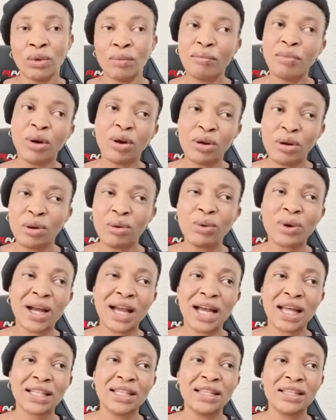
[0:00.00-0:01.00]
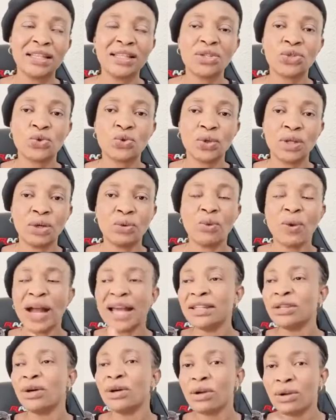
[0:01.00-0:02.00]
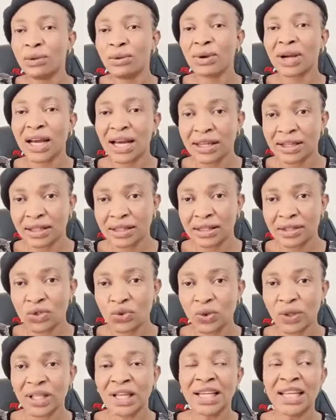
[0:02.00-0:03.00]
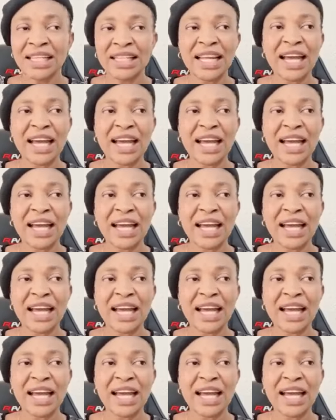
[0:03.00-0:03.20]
But look at it this way. Why not look at it this way?